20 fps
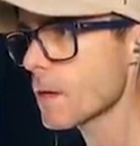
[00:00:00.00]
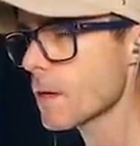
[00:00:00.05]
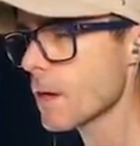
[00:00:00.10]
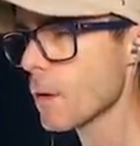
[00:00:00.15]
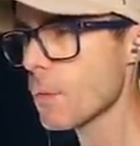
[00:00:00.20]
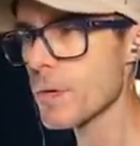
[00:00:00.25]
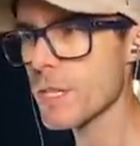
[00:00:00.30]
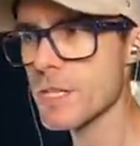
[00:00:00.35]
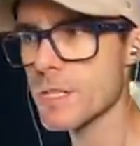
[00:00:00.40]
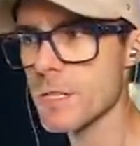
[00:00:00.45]

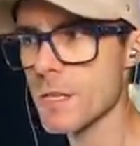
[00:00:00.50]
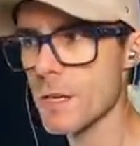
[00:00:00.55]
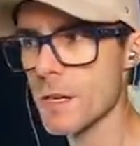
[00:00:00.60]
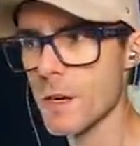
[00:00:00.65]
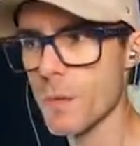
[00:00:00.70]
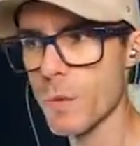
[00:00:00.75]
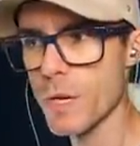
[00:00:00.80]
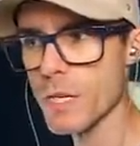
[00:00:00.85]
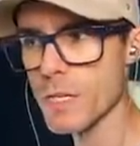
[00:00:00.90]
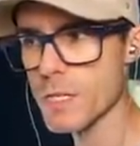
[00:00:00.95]
Are
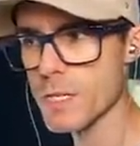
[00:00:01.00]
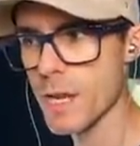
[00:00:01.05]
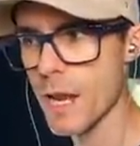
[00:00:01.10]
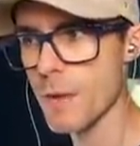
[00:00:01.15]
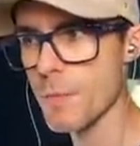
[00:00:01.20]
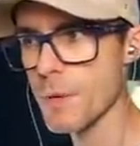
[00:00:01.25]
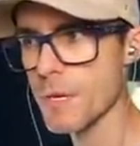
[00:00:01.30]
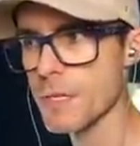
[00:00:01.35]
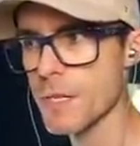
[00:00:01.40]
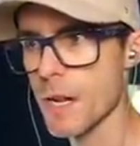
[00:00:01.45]
we
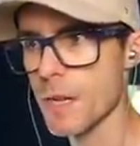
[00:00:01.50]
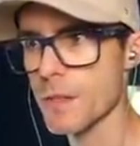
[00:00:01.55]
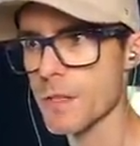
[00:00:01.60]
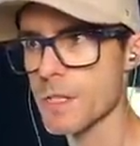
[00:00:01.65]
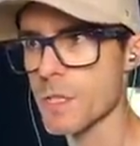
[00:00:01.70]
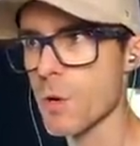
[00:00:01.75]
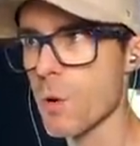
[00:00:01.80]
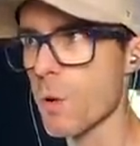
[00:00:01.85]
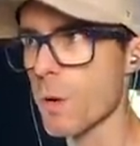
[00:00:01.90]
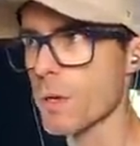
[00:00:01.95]
escaping down the
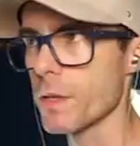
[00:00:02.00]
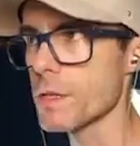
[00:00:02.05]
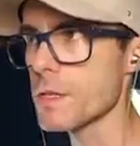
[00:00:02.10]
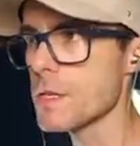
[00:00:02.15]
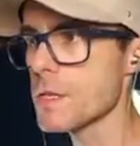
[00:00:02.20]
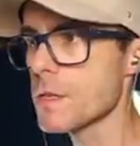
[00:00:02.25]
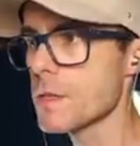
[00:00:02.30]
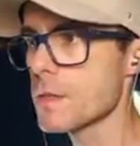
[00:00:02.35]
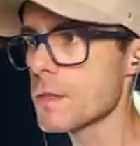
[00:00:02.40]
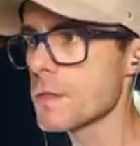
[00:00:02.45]

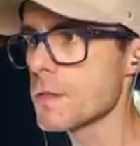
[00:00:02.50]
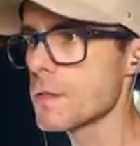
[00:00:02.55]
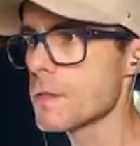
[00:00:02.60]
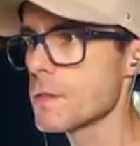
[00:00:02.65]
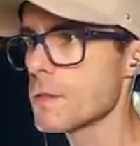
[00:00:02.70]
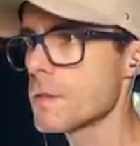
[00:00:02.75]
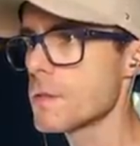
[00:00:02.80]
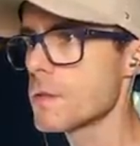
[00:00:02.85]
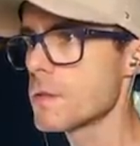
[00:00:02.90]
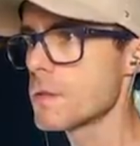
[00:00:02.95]
toilet?
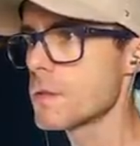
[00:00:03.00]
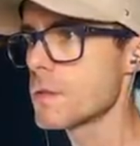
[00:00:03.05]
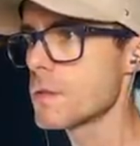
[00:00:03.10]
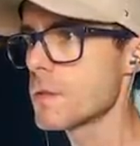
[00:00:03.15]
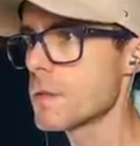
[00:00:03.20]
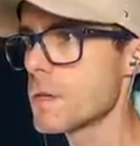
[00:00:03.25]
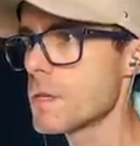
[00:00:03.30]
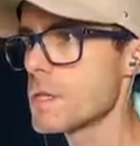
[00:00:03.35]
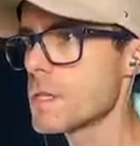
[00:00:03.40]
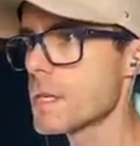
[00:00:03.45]

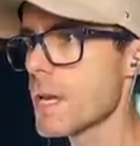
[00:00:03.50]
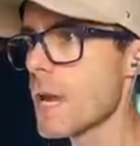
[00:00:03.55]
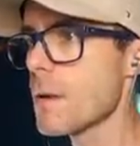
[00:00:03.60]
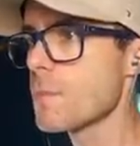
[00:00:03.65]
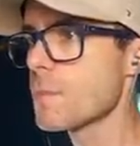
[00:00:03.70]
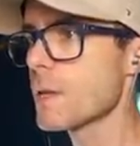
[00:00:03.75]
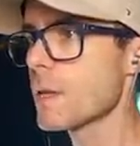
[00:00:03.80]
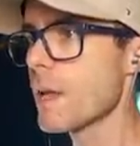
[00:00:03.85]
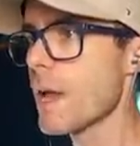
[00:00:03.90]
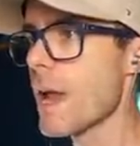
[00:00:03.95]

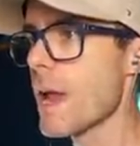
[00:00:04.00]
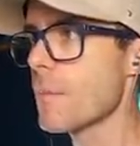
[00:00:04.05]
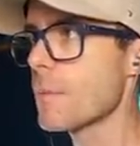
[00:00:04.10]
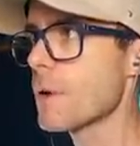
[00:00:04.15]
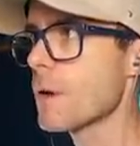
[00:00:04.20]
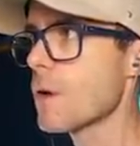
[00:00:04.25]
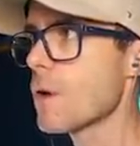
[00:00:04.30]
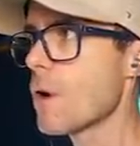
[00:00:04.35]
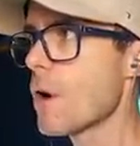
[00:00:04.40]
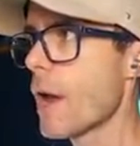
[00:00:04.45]
Escape the lab.
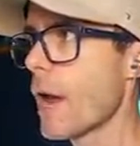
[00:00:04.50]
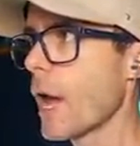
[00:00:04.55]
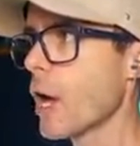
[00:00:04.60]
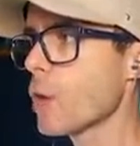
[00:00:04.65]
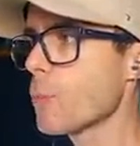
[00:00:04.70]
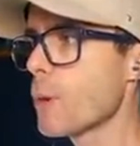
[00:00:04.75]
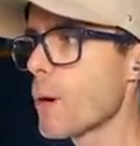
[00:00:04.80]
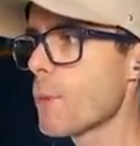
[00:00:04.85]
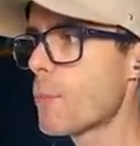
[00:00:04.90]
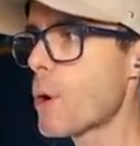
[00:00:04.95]

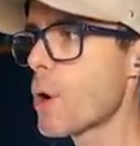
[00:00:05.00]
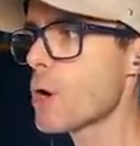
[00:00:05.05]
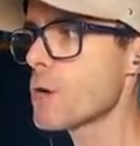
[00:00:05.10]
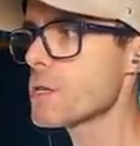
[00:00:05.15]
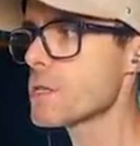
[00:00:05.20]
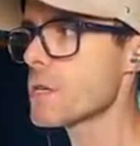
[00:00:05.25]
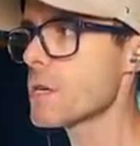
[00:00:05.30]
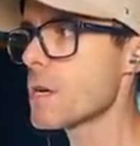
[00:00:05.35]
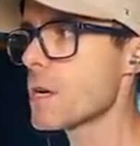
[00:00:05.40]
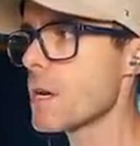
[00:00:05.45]
Help a
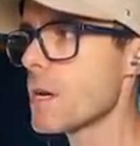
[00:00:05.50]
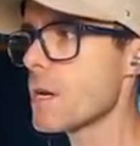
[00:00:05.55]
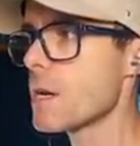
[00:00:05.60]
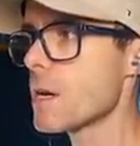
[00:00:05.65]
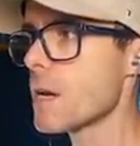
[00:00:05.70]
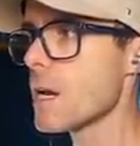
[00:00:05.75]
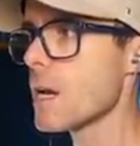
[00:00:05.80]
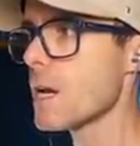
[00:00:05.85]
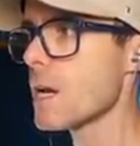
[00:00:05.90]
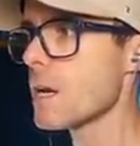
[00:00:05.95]
person
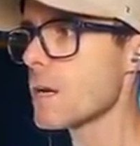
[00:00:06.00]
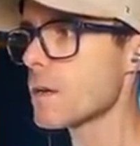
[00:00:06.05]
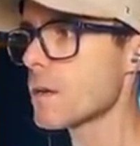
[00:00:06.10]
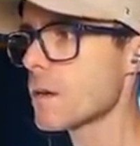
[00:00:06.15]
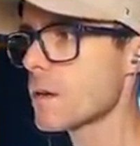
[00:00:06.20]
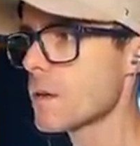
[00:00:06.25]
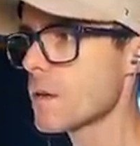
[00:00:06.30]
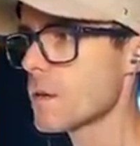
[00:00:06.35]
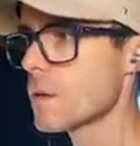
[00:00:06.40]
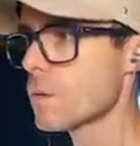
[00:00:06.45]
in need.
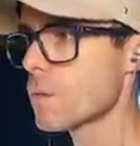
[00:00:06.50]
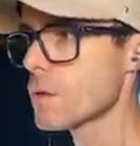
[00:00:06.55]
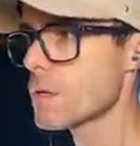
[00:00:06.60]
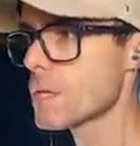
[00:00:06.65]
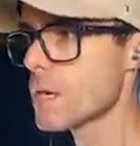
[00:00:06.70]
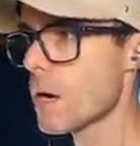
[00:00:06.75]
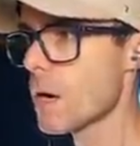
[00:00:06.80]
What's